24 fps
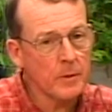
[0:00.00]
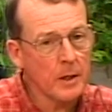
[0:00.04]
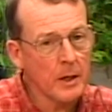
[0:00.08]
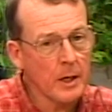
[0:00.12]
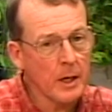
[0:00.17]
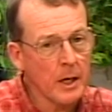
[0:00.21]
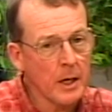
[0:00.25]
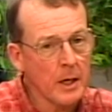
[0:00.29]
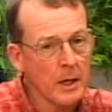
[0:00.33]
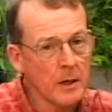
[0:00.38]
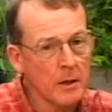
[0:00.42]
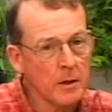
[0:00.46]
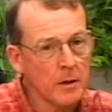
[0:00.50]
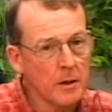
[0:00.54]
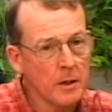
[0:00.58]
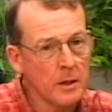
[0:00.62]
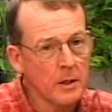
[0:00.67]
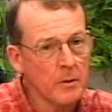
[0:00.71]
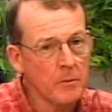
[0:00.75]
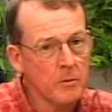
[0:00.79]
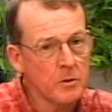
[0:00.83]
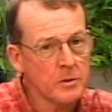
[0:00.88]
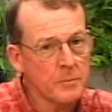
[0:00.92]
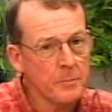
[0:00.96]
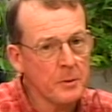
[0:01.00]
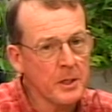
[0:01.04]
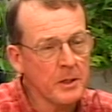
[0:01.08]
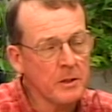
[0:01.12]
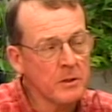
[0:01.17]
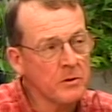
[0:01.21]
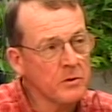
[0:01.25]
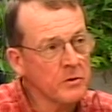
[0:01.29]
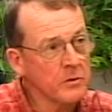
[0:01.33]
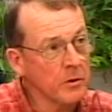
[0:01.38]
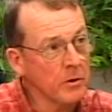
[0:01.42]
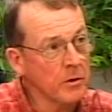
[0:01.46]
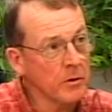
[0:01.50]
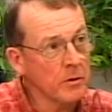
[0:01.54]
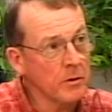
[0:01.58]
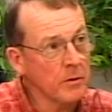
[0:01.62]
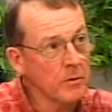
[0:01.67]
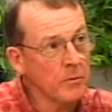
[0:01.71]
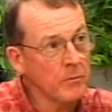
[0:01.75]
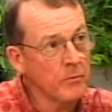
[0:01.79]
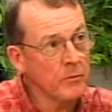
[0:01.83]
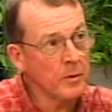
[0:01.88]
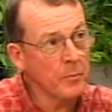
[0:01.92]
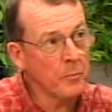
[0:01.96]
and it was a big concern
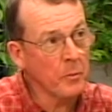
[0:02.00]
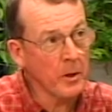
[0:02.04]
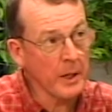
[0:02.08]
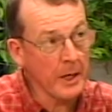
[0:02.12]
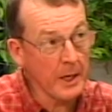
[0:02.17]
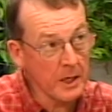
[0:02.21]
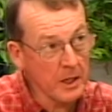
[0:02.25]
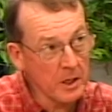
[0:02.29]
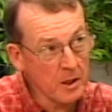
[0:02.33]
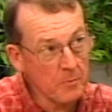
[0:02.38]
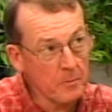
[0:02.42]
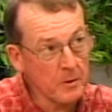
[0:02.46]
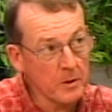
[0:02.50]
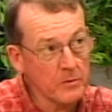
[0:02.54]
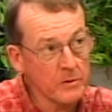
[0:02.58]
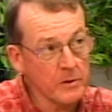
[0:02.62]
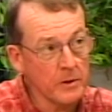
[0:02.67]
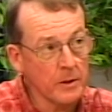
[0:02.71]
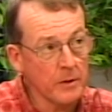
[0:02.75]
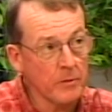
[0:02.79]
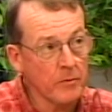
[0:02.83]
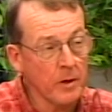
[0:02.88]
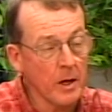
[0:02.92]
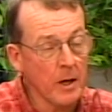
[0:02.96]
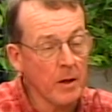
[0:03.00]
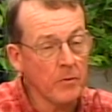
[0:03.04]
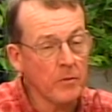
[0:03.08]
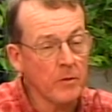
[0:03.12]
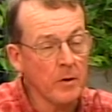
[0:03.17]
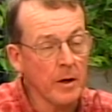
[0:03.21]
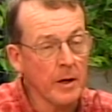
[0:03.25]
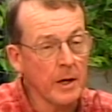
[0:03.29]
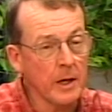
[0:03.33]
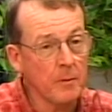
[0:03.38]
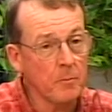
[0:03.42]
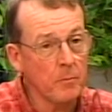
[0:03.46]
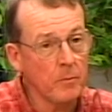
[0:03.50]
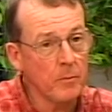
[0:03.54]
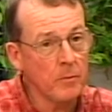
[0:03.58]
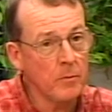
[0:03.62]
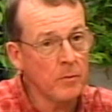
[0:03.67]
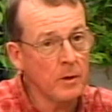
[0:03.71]
of the Planning Commission at that time